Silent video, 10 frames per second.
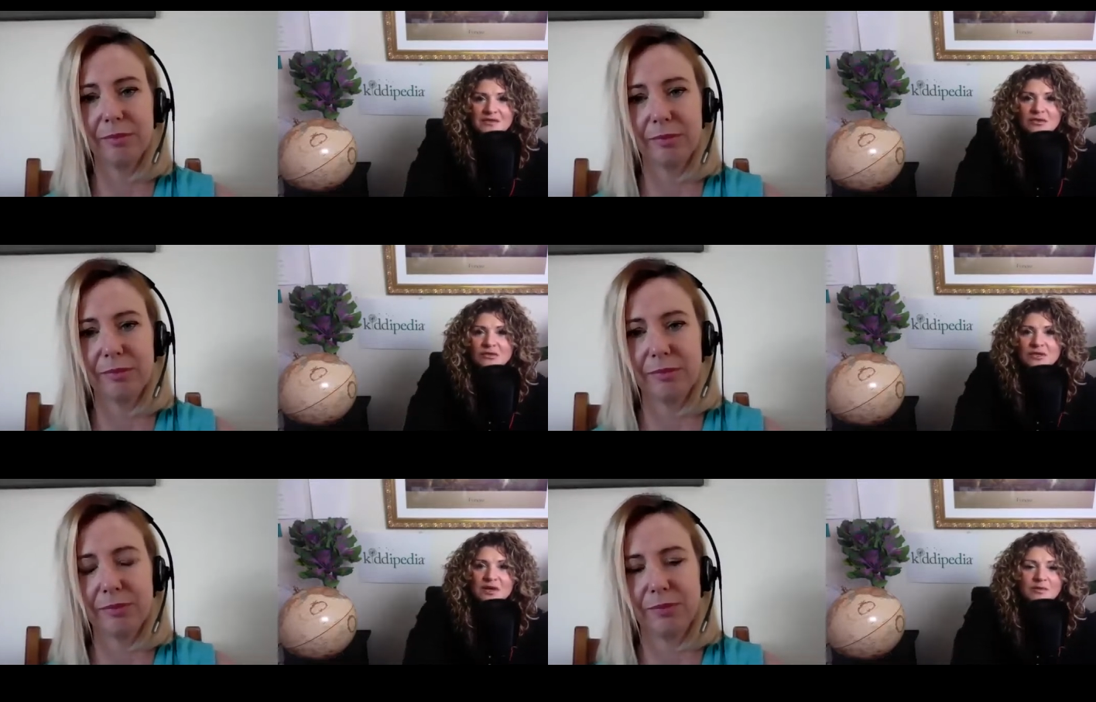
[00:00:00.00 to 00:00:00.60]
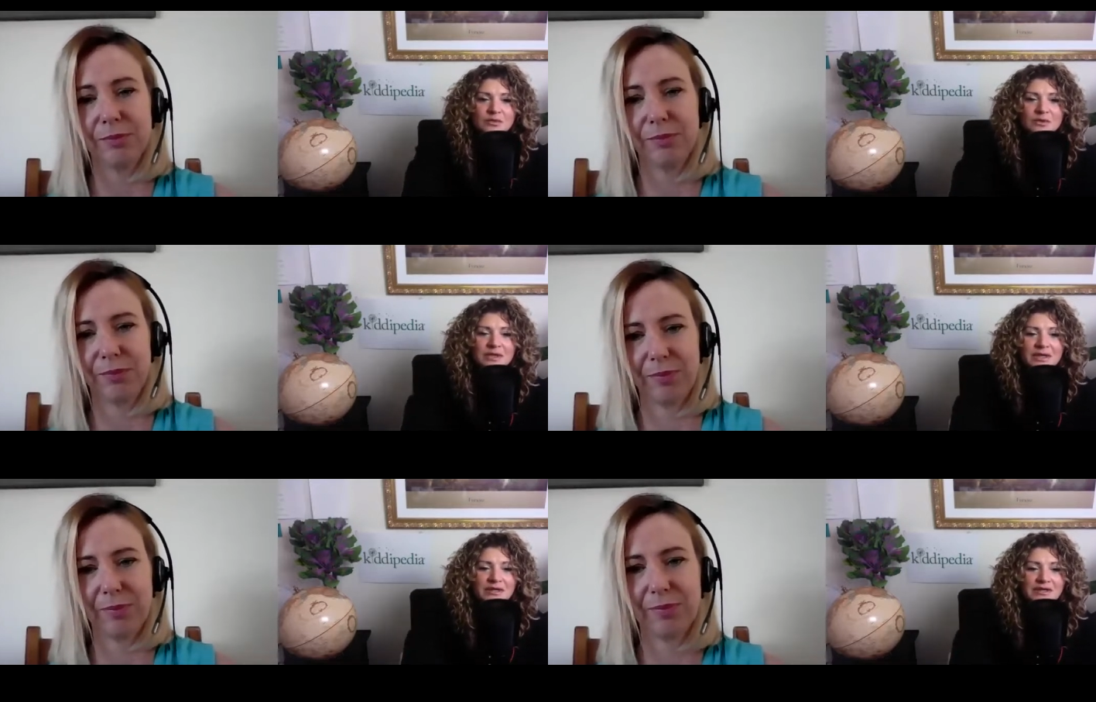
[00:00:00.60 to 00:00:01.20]
Speaker 1: at all times.
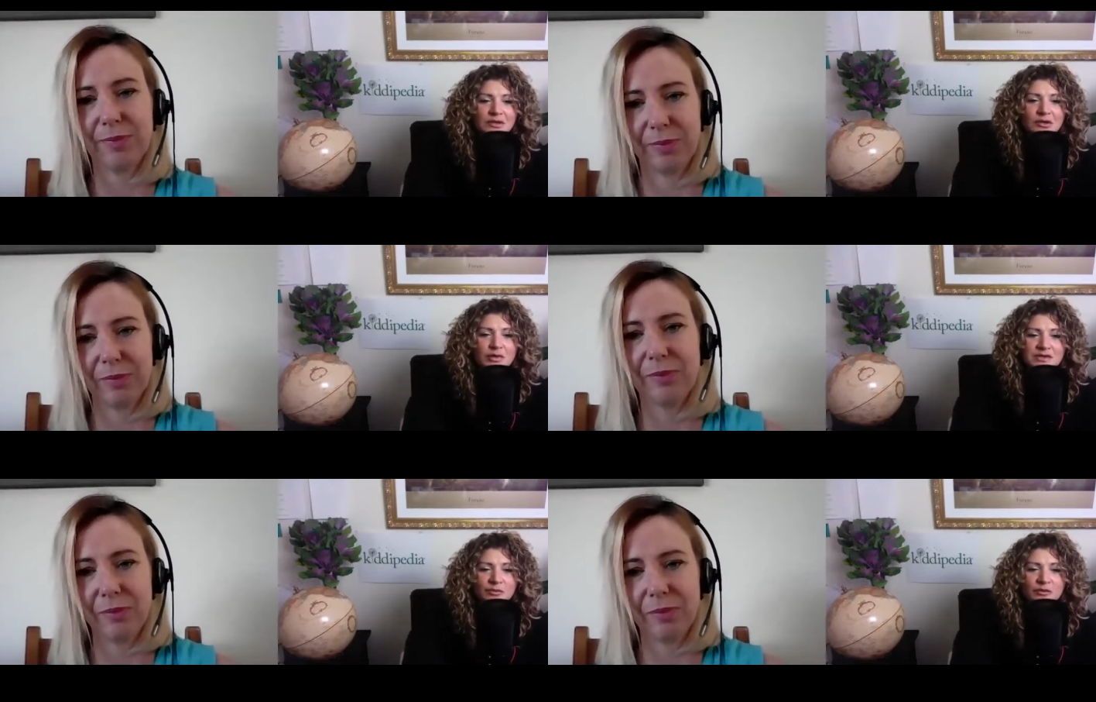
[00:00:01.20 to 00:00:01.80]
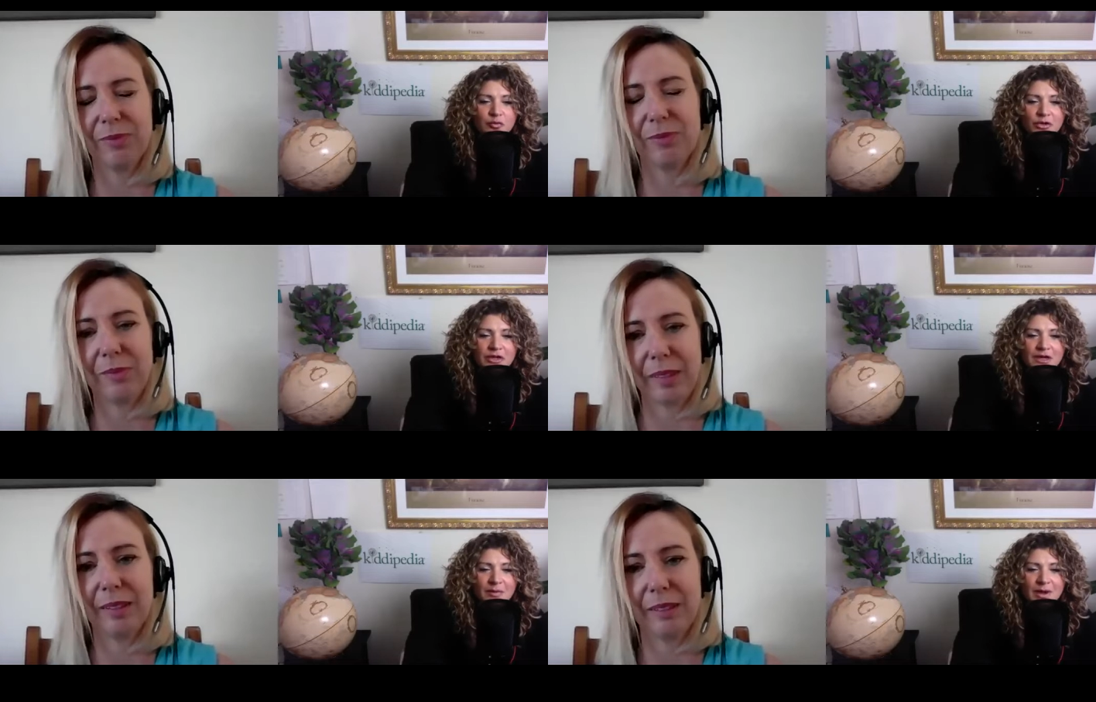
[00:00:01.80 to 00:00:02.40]
Really, that's the whole reason we've brought it
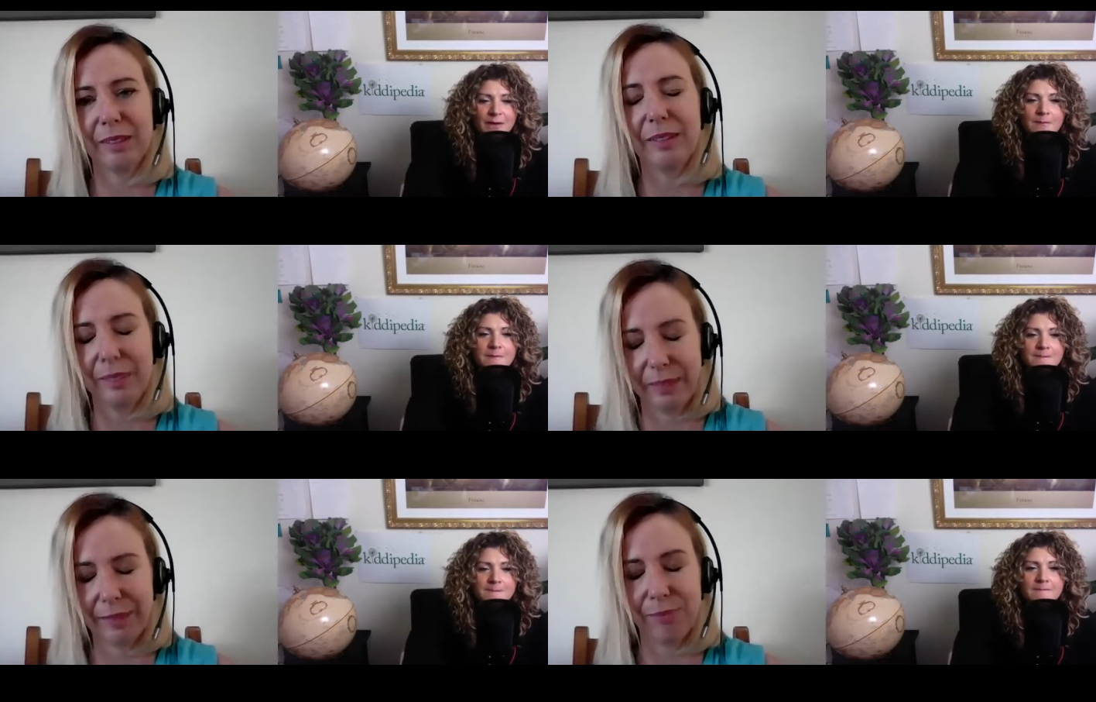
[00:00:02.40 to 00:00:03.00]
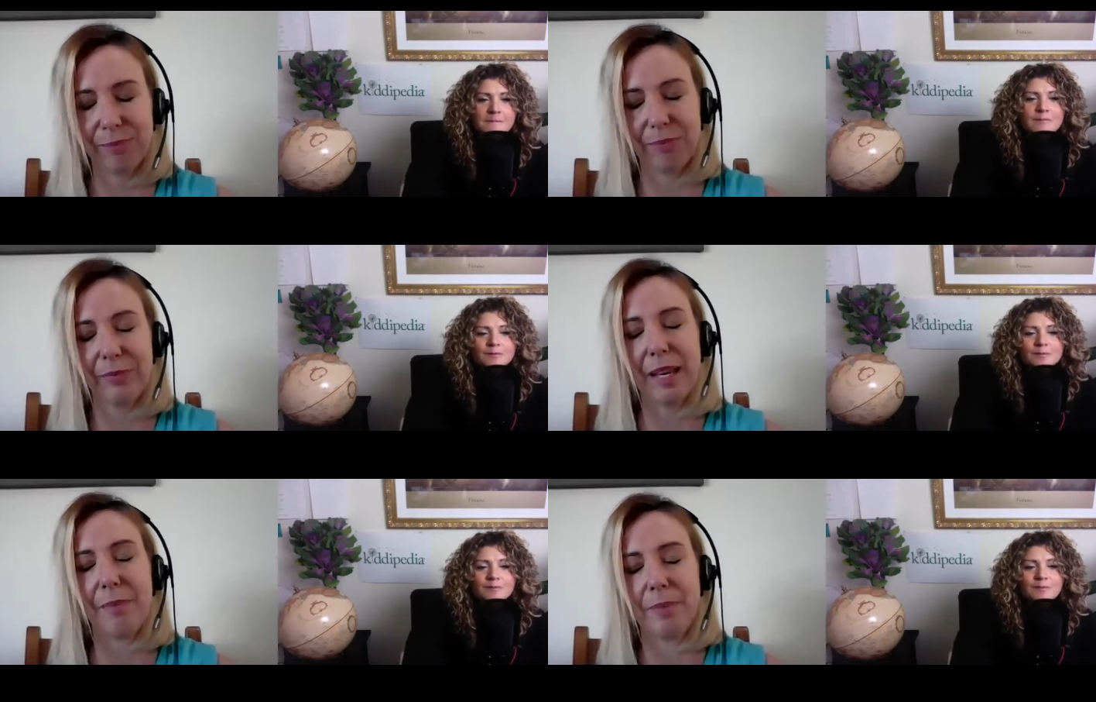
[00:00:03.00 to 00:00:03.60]
up. Hey,
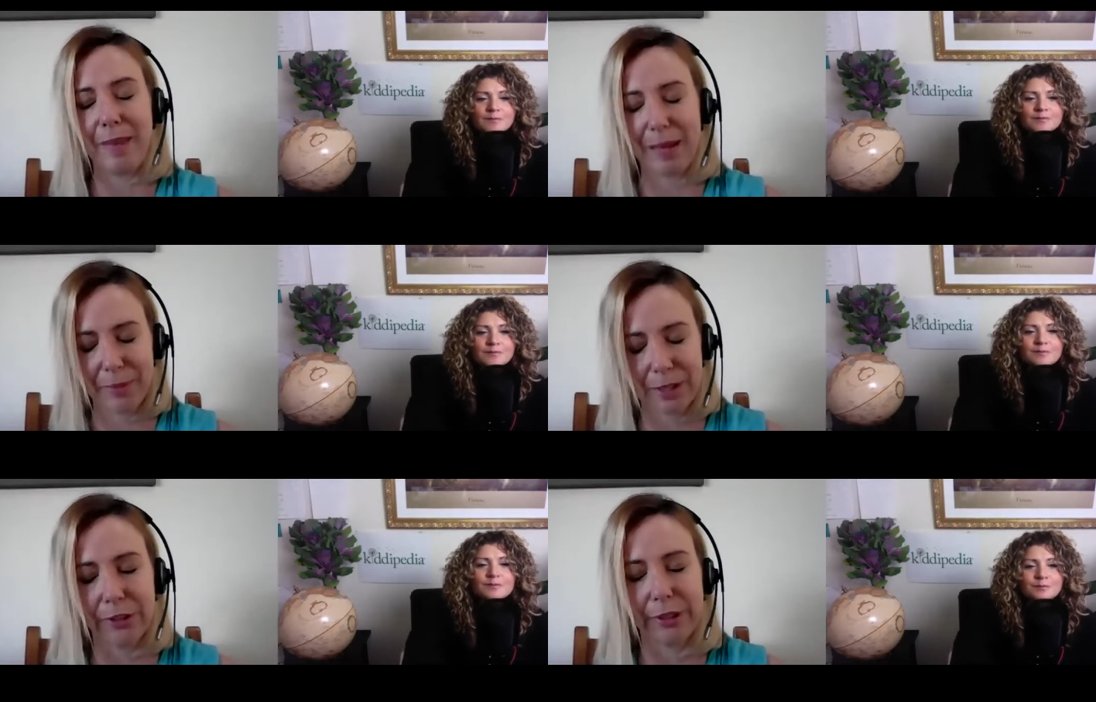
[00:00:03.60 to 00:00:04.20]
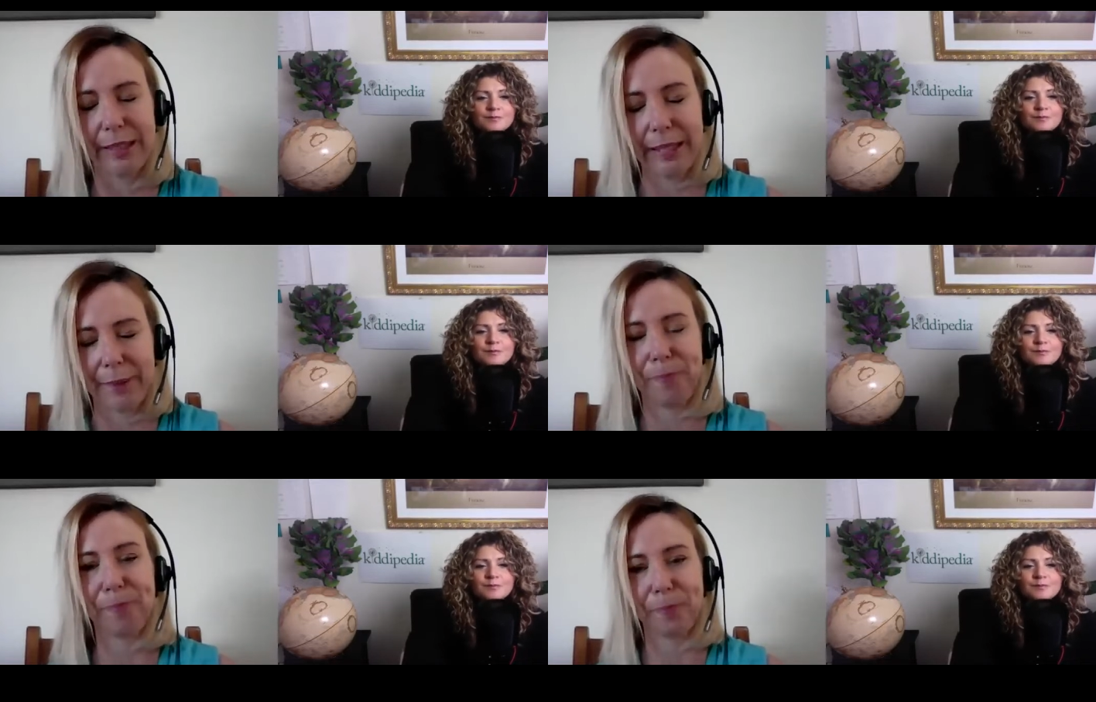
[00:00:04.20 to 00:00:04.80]
Speaker 2: absolutely, yeah.
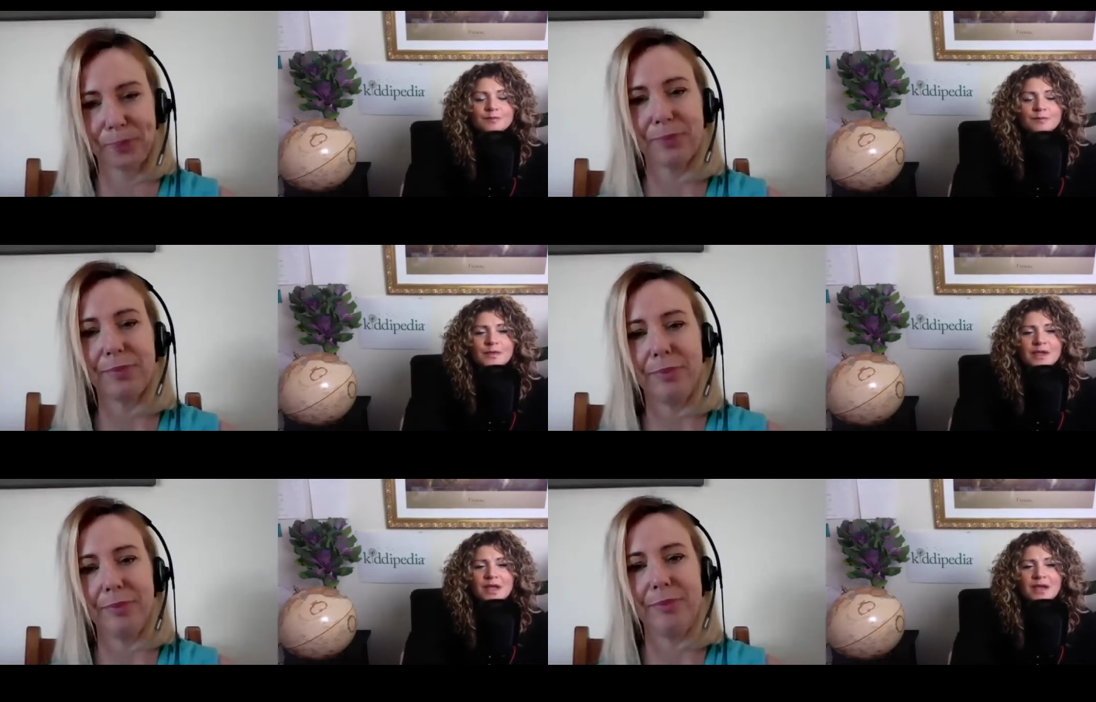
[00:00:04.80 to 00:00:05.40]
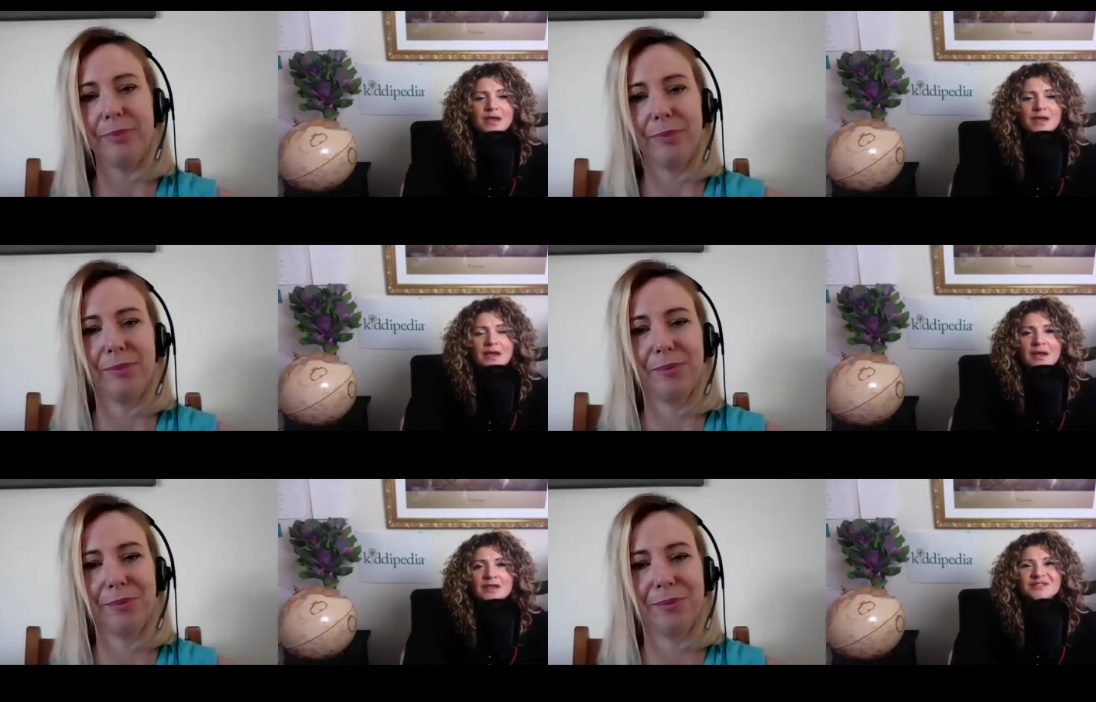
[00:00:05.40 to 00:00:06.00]
Speaker 1: Yeah.
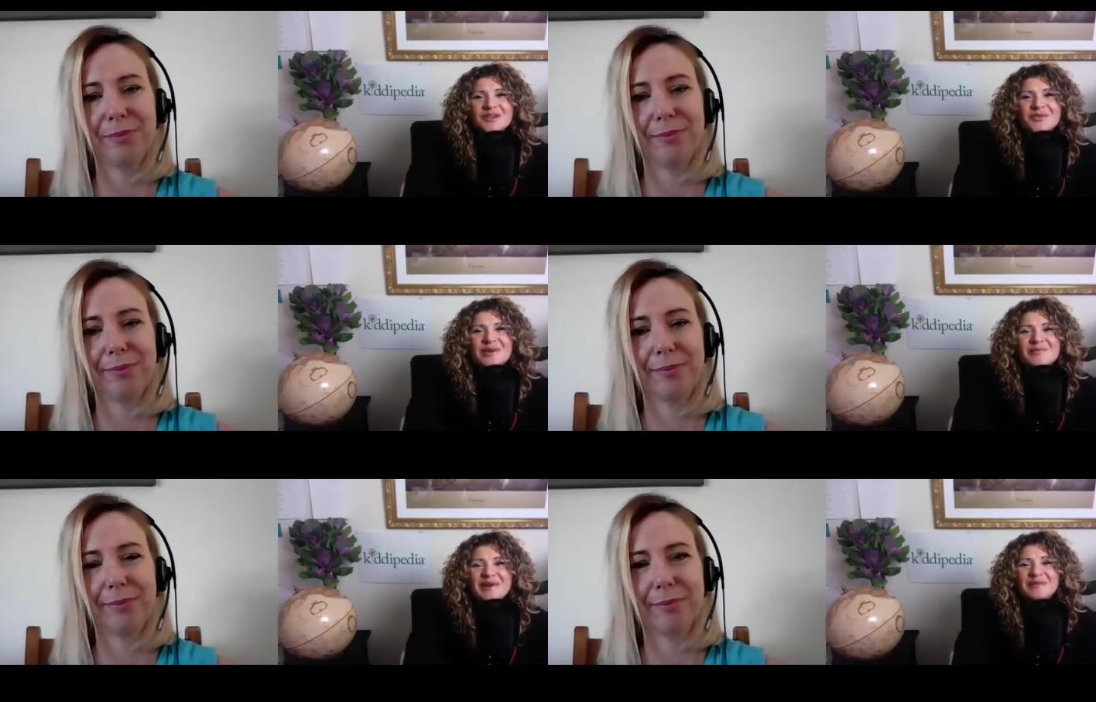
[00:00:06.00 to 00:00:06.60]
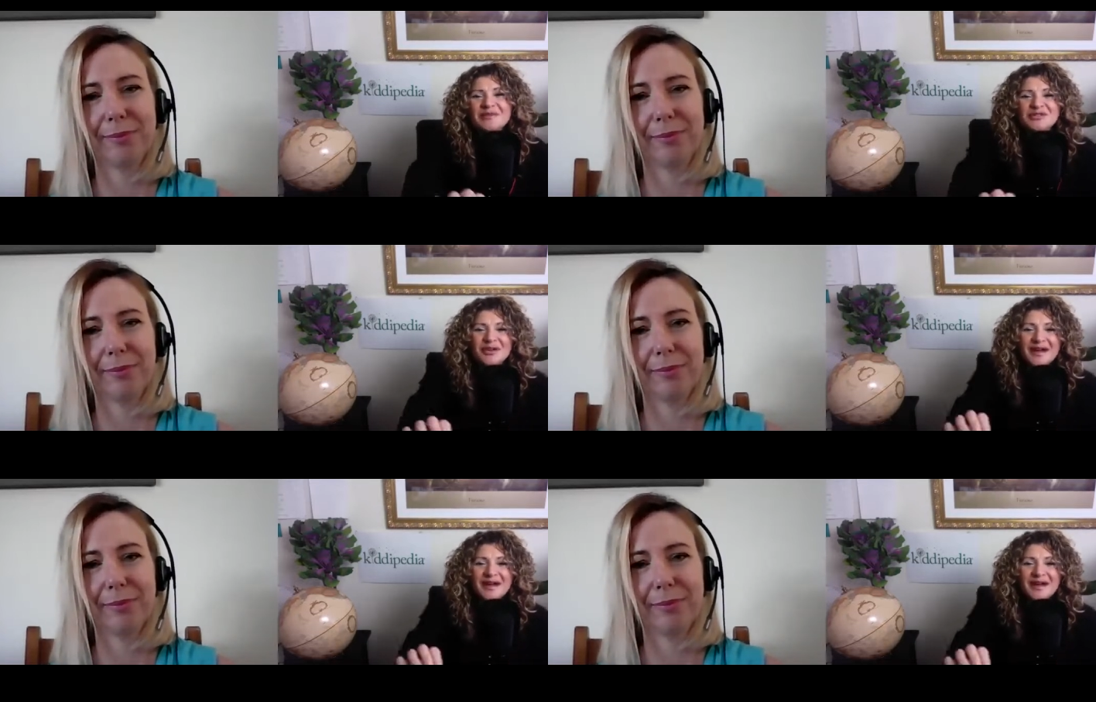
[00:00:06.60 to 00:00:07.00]
So we published your